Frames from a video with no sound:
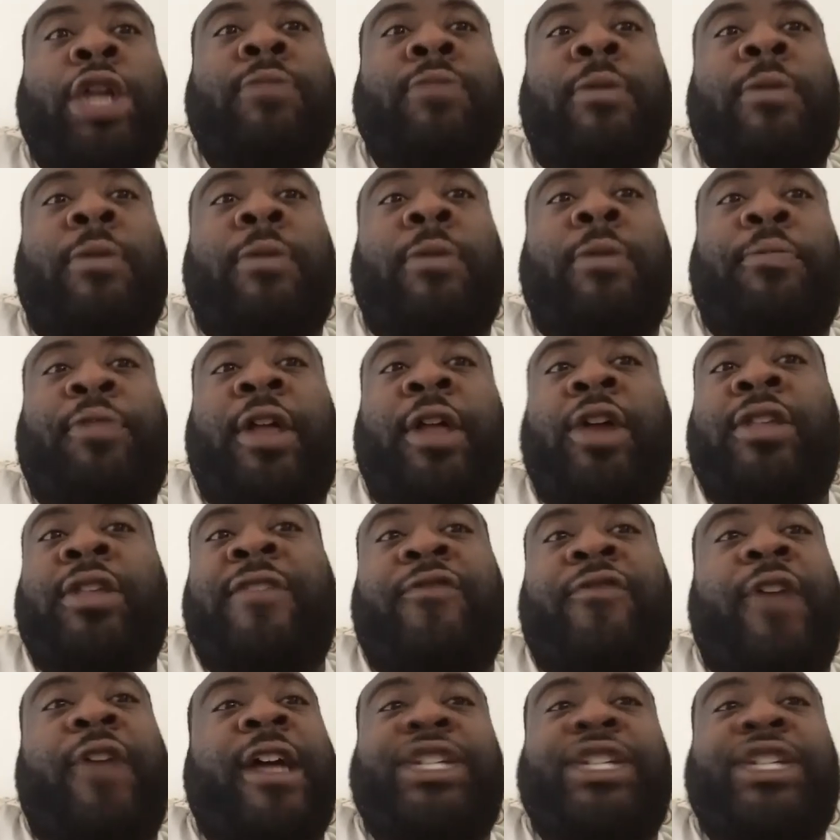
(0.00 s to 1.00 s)
player this
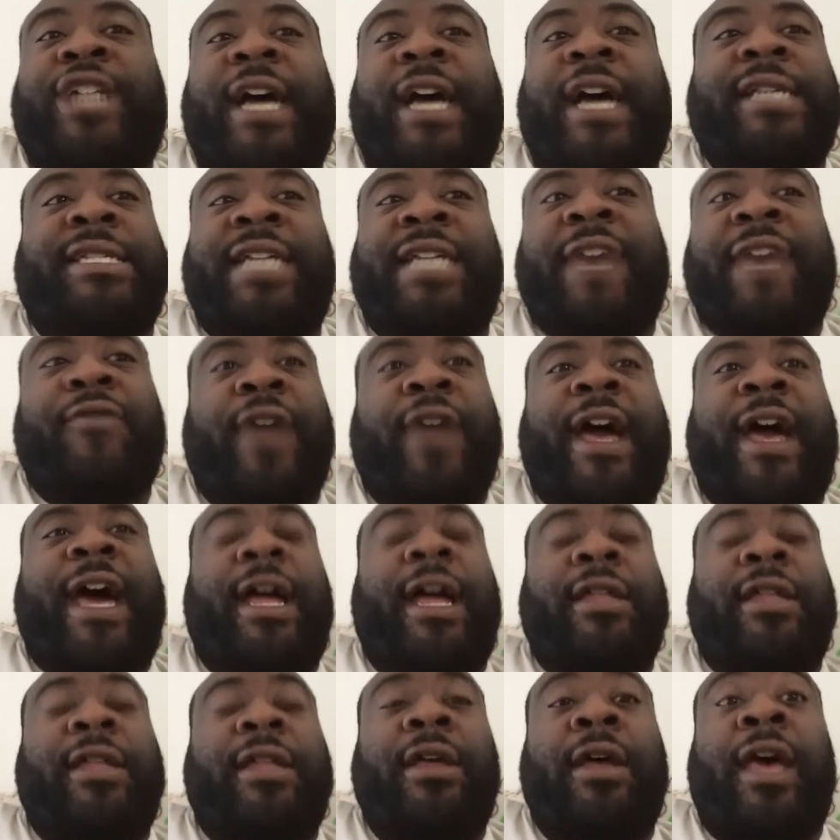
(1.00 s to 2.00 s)
franchise has ever had,
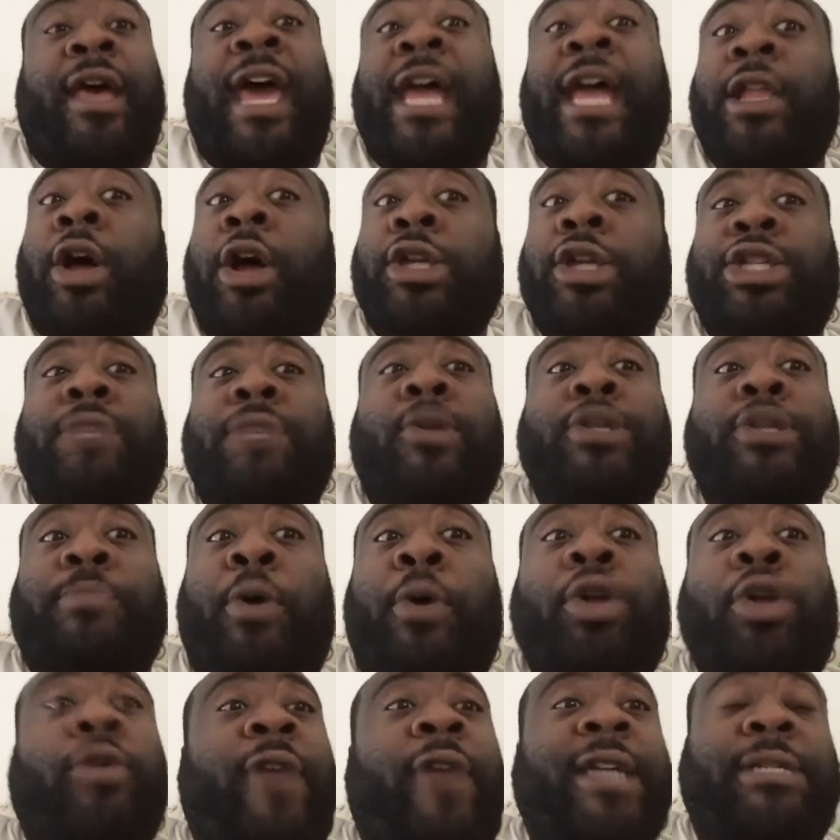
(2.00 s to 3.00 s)
and also the most
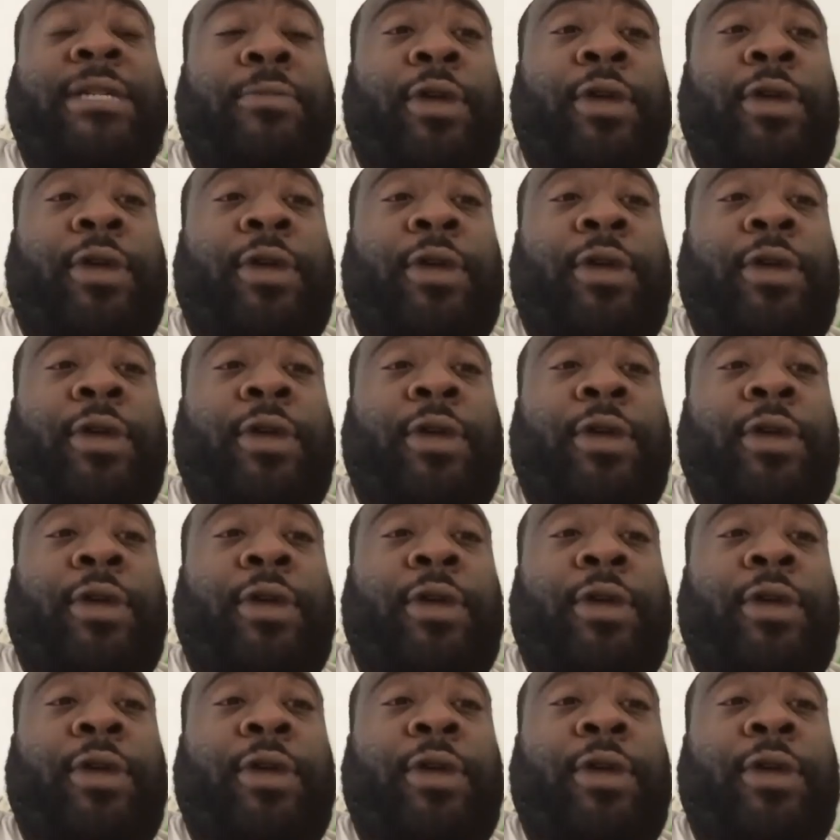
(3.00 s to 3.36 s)
polarizing player.